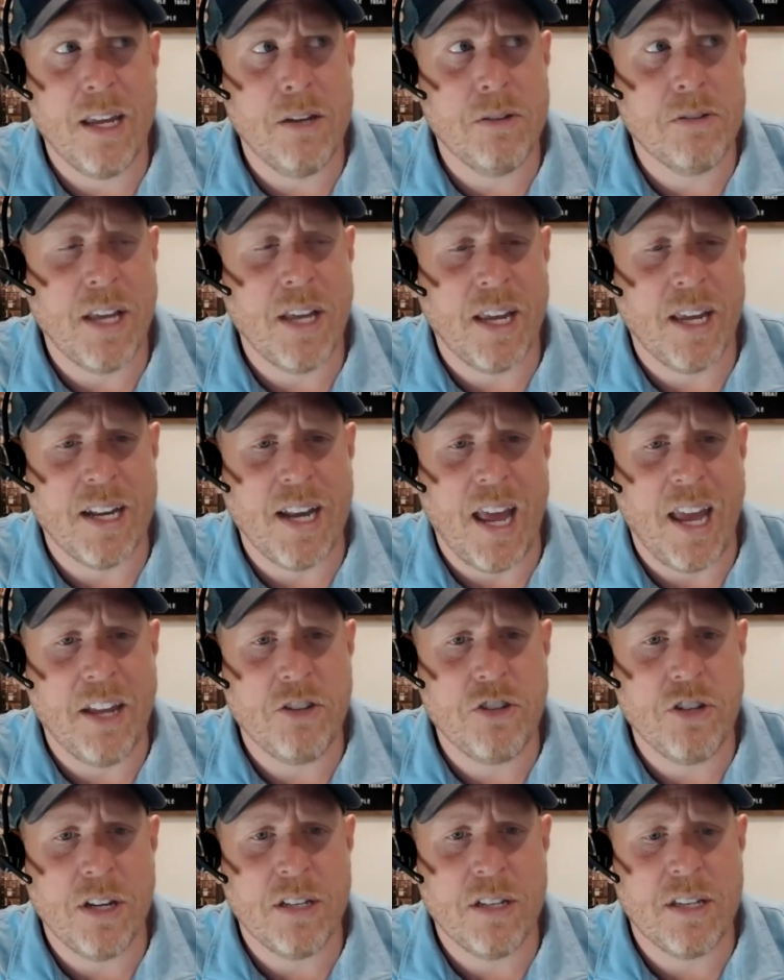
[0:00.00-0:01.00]
you take an
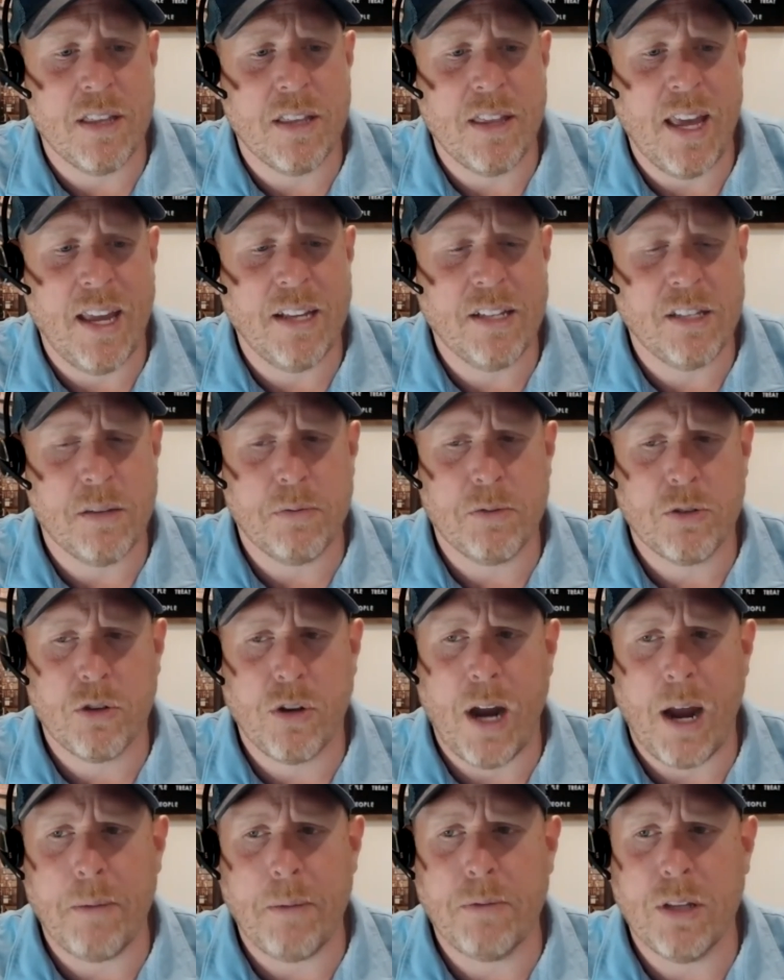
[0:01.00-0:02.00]
agent, and they
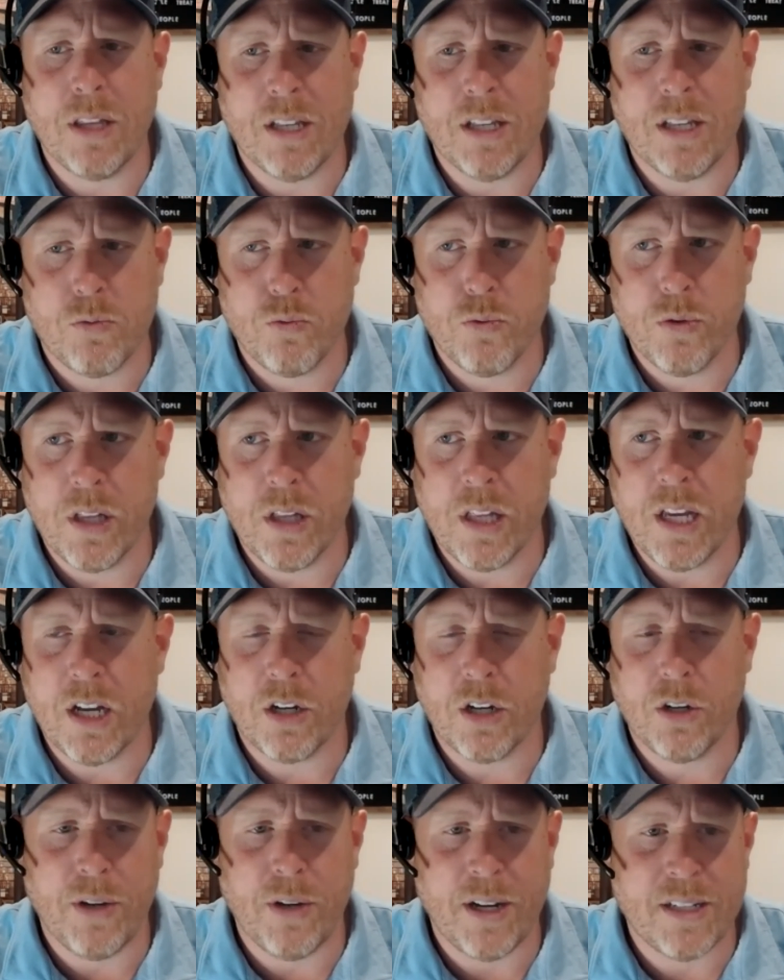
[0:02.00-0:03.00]
subscribe to this really
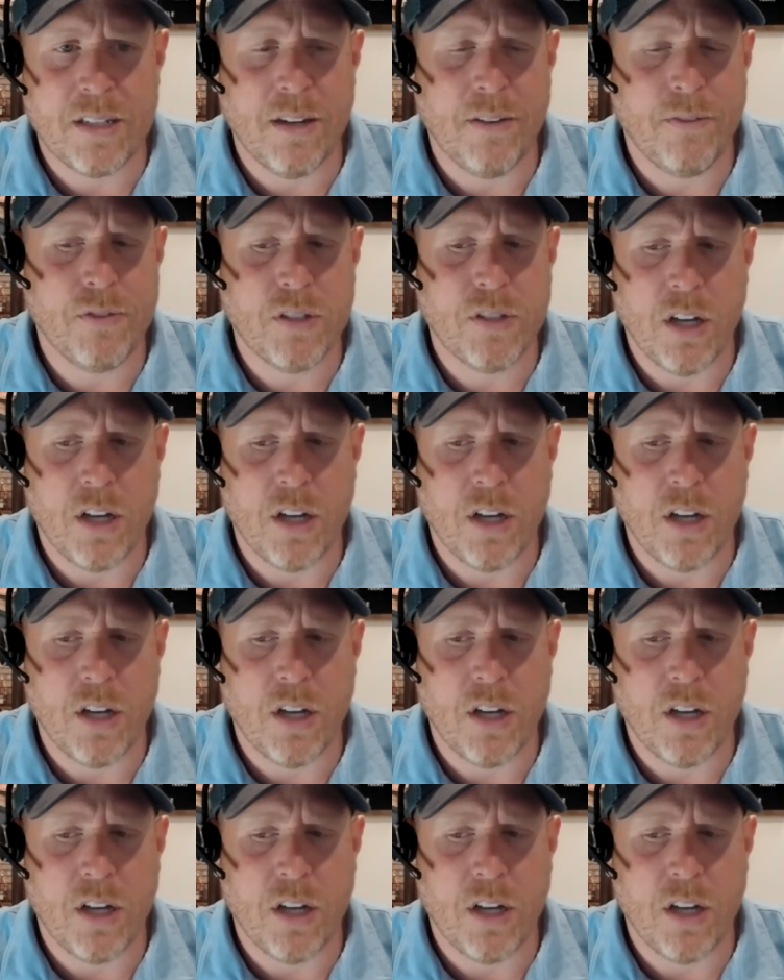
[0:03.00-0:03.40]
aggressive,